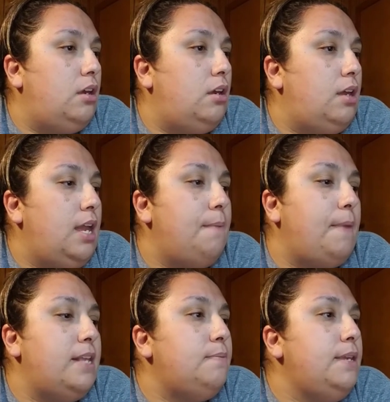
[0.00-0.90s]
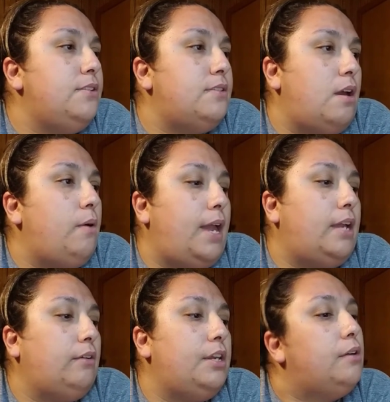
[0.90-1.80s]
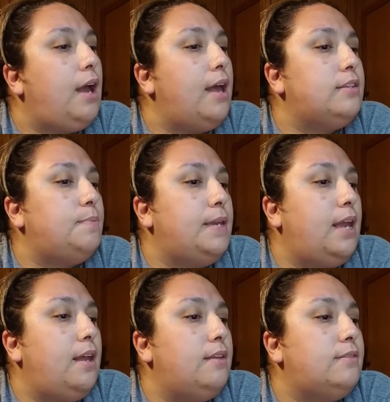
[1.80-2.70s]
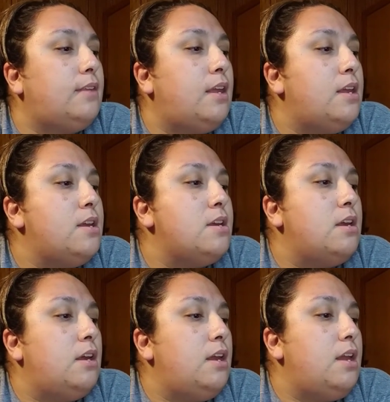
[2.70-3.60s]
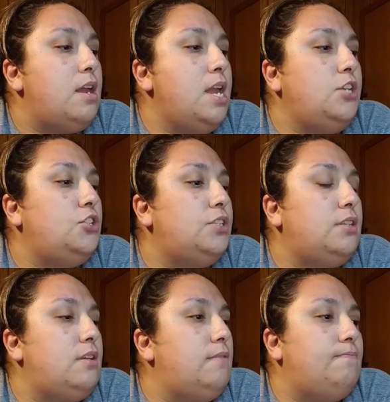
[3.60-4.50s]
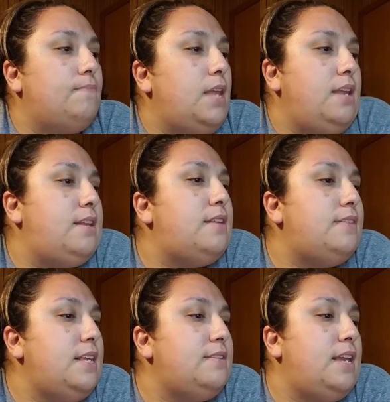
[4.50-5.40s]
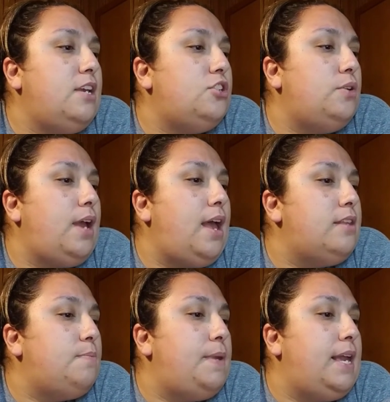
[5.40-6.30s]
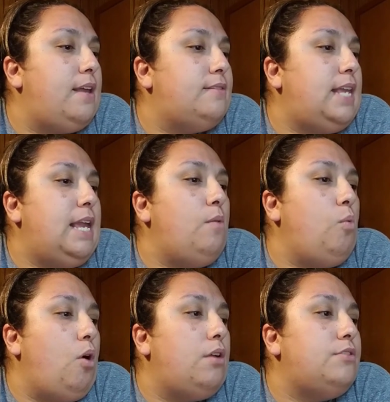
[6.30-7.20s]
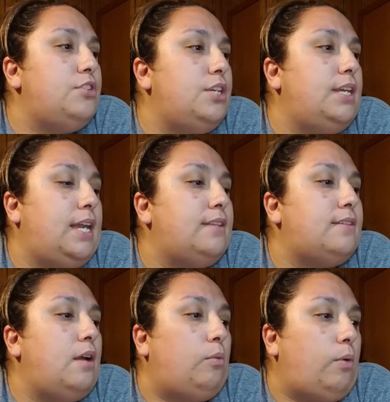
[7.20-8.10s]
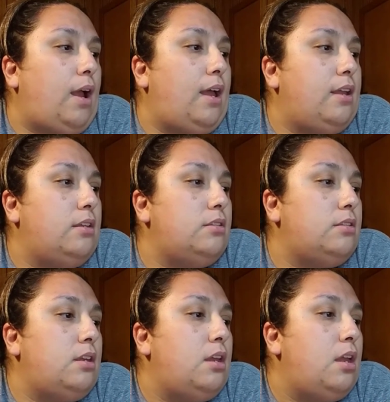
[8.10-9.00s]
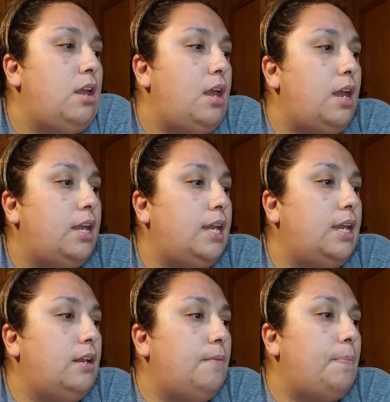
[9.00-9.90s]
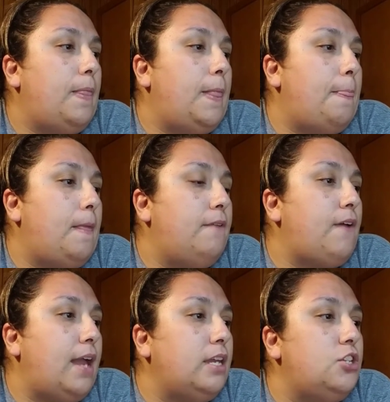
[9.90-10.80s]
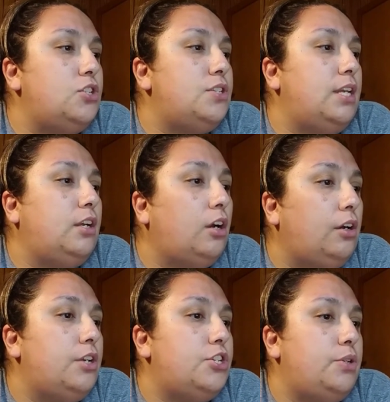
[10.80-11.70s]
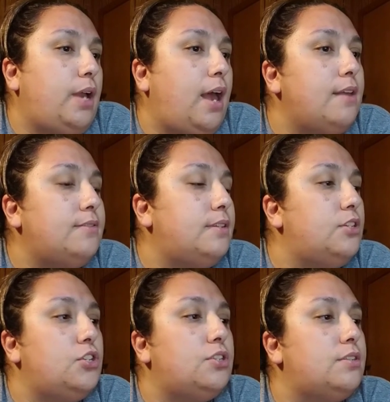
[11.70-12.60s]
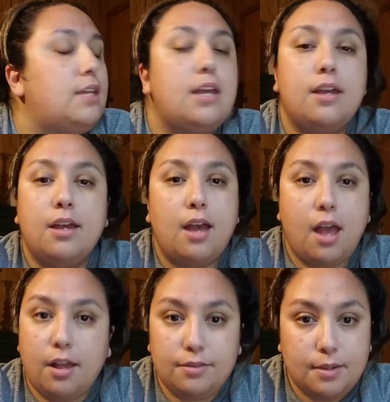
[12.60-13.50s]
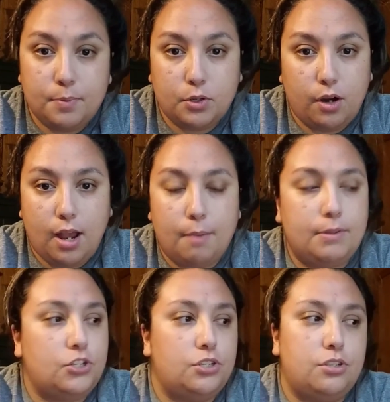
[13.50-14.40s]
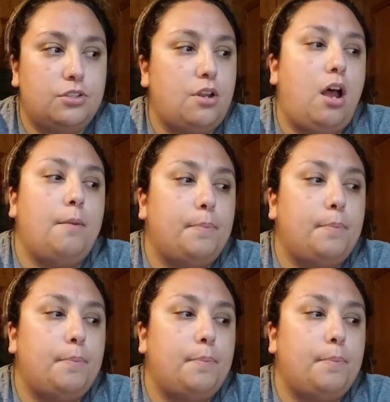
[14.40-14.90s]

It makes me so angry, you guys, because he does these things, you guys, because he wants to get a rise. And if I can just encourage you guys to just unsubscribe and just stop